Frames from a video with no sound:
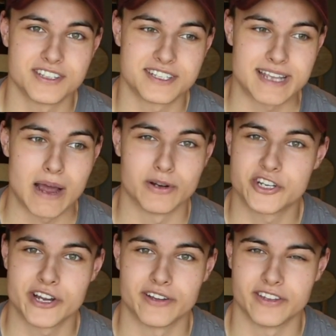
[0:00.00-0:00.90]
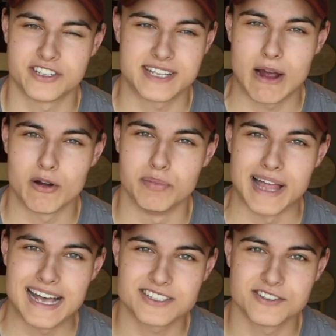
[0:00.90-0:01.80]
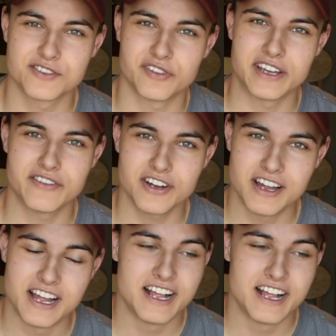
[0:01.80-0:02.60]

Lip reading: the sour blasters flavor.